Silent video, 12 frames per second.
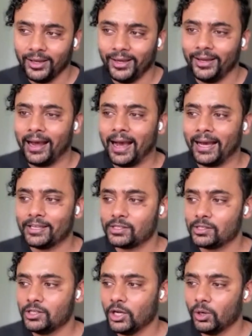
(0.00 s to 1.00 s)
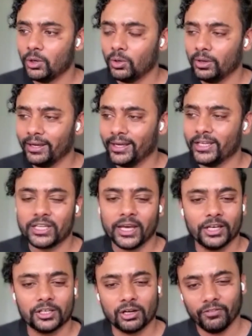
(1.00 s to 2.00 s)
it has no
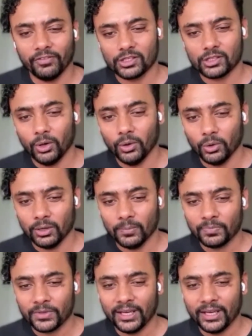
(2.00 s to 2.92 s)
intent of its own.